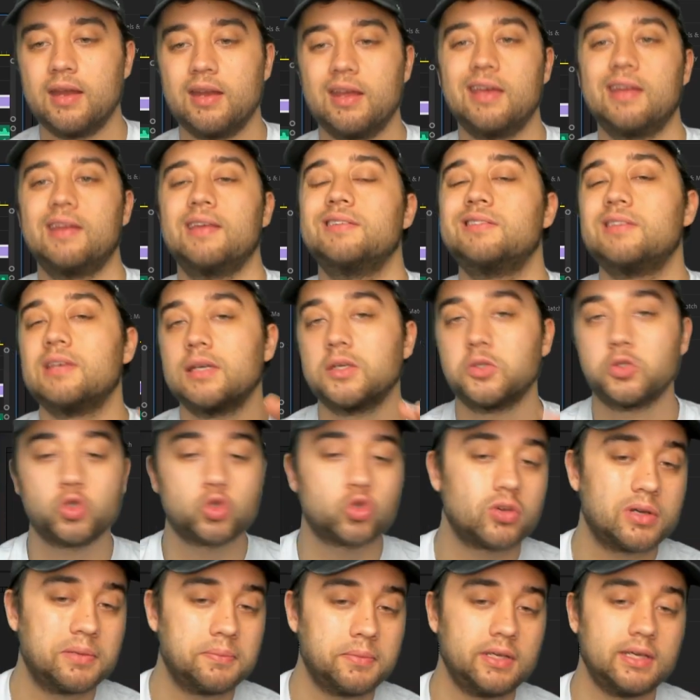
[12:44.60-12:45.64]
And it is
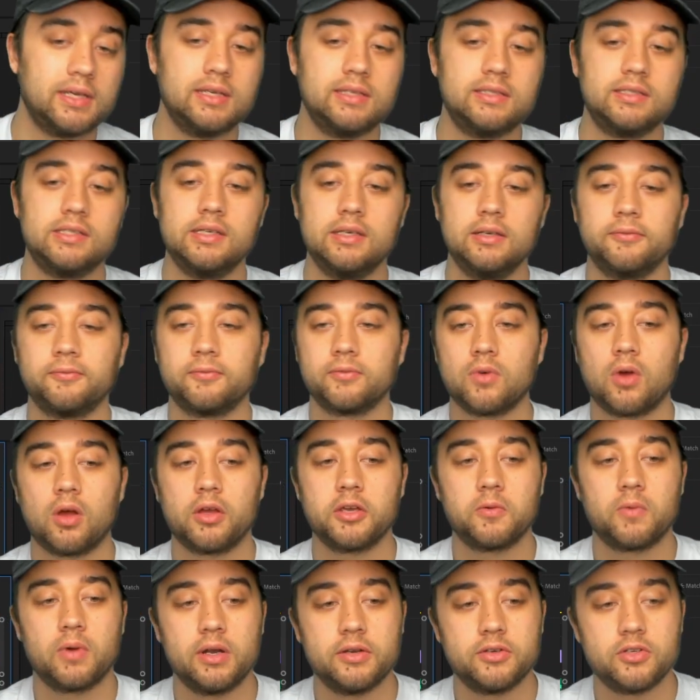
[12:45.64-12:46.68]
extremely easy.
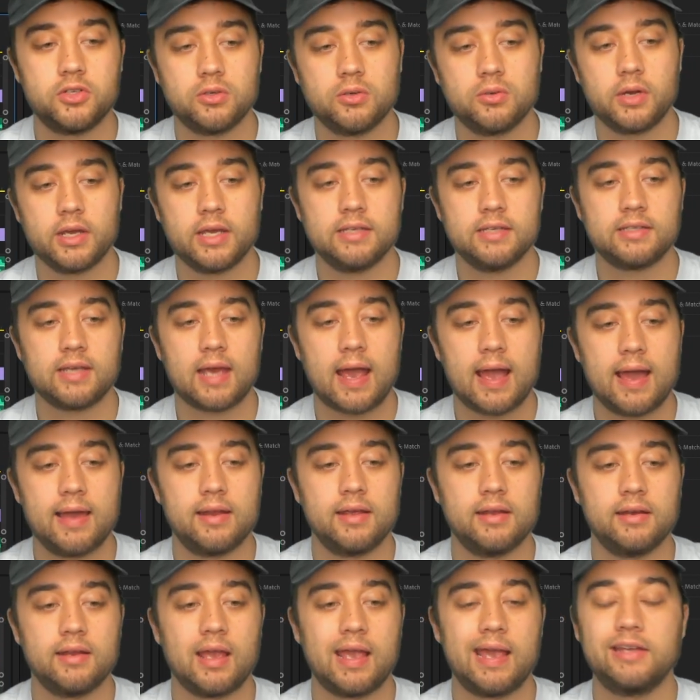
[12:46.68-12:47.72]
All you want to do is
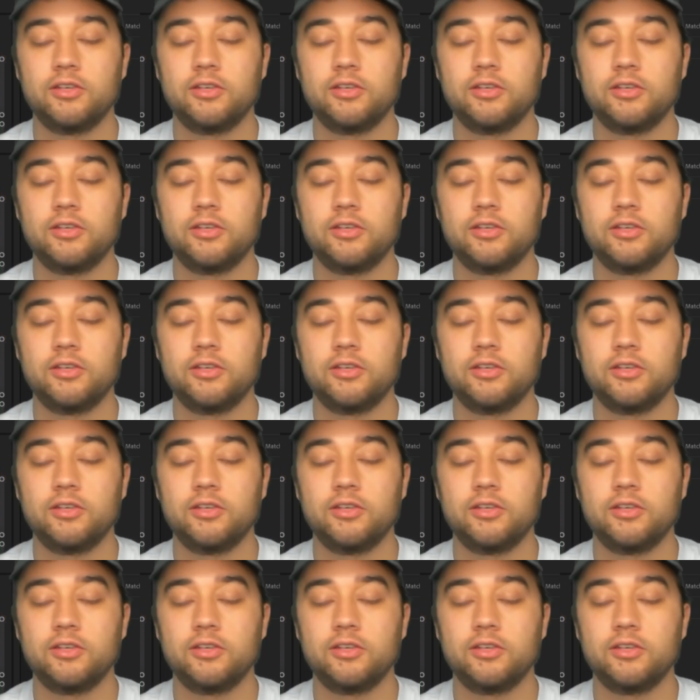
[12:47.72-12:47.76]
add in